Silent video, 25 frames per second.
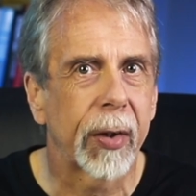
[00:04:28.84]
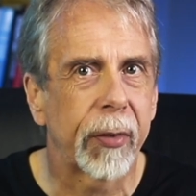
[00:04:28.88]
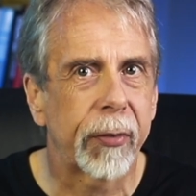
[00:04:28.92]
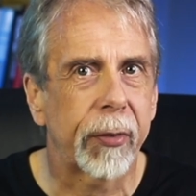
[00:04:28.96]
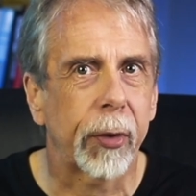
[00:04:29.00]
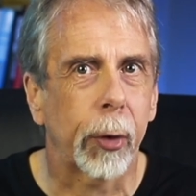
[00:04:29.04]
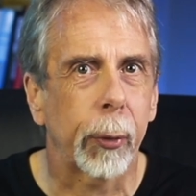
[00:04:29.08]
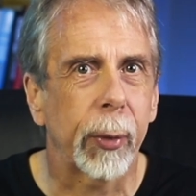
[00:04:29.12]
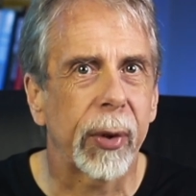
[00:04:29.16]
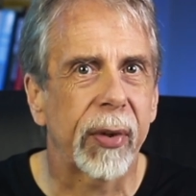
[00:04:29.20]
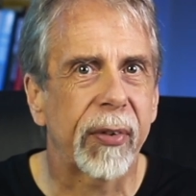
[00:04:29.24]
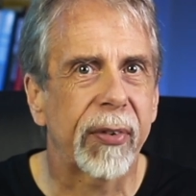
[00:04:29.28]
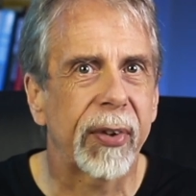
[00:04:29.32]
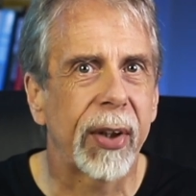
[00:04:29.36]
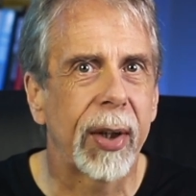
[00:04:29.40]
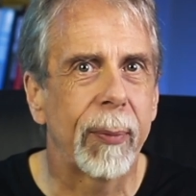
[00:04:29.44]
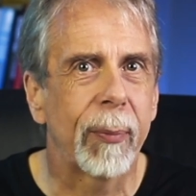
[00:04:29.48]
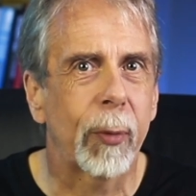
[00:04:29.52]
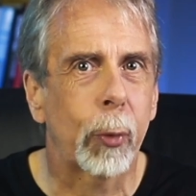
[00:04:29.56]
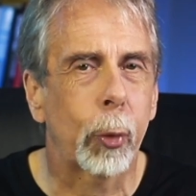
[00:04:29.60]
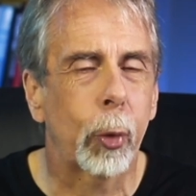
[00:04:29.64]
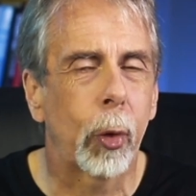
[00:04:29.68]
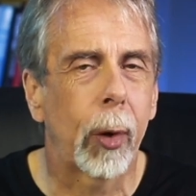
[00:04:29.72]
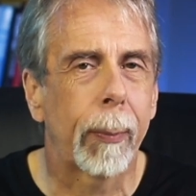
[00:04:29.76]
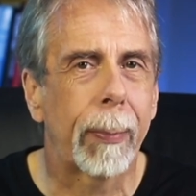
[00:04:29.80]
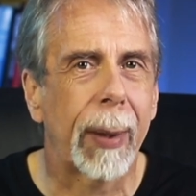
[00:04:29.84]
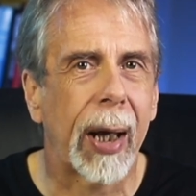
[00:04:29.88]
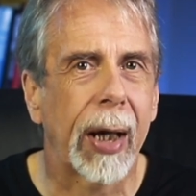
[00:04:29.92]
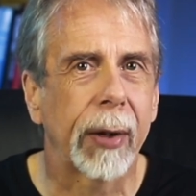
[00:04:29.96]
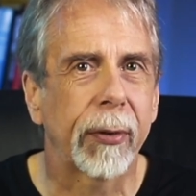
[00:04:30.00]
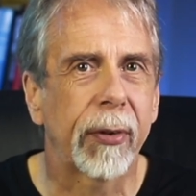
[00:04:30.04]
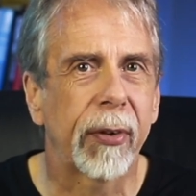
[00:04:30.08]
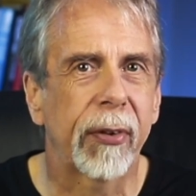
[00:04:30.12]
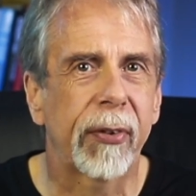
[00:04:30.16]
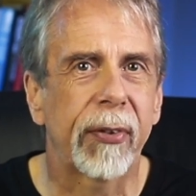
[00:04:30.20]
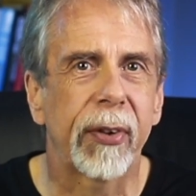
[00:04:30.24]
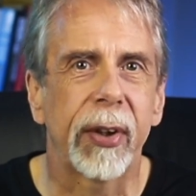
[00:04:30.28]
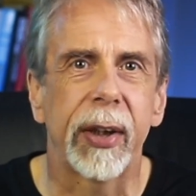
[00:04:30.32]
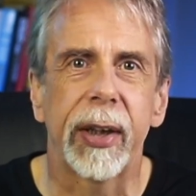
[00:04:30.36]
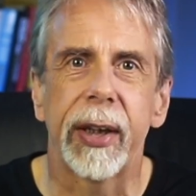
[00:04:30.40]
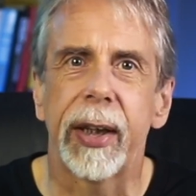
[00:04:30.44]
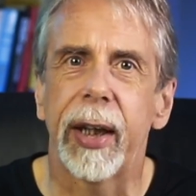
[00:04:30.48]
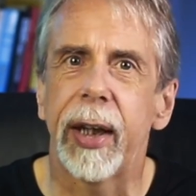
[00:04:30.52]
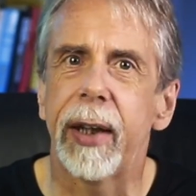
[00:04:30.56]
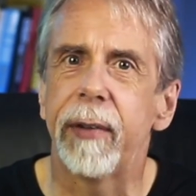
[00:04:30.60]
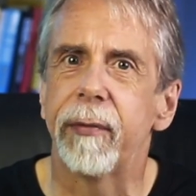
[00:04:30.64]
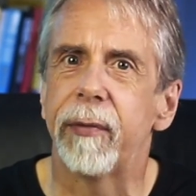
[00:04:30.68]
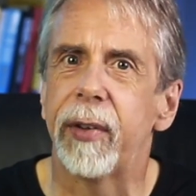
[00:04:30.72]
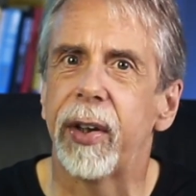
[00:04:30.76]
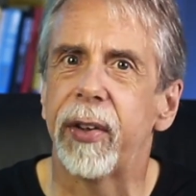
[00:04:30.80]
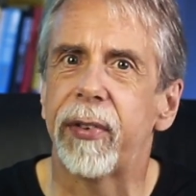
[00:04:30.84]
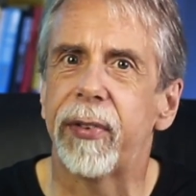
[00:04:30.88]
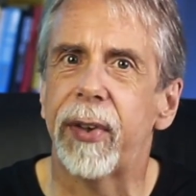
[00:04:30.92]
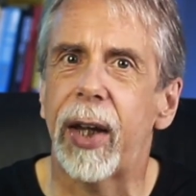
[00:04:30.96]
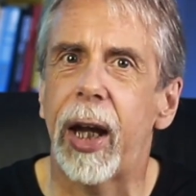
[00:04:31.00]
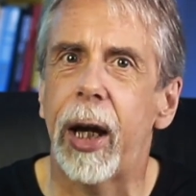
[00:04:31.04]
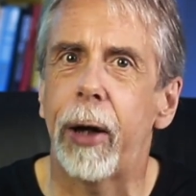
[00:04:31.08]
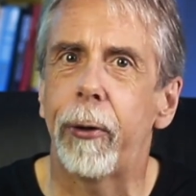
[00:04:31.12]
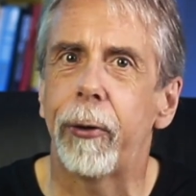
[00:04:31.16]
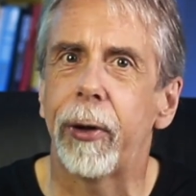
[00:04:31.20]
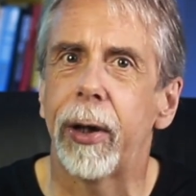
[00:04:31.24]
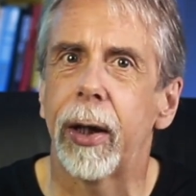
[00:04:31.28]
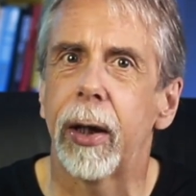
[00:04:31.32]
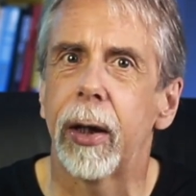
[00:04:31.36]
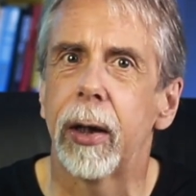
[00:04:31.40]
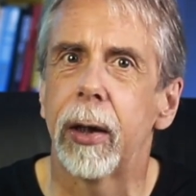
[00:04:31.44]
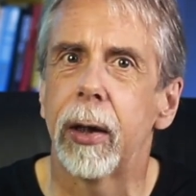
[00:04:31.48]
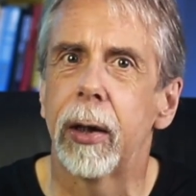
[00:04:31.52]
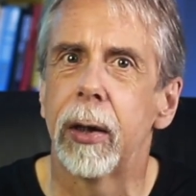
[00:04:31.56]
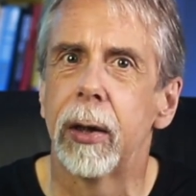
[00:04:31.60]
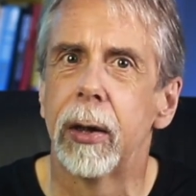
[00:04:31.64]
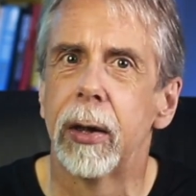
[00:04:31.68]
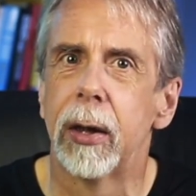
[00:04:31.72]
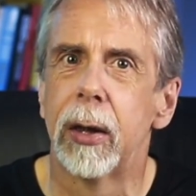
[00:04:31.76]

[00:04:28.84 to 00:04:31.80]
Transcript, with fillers: So it seems we're about to see in this area.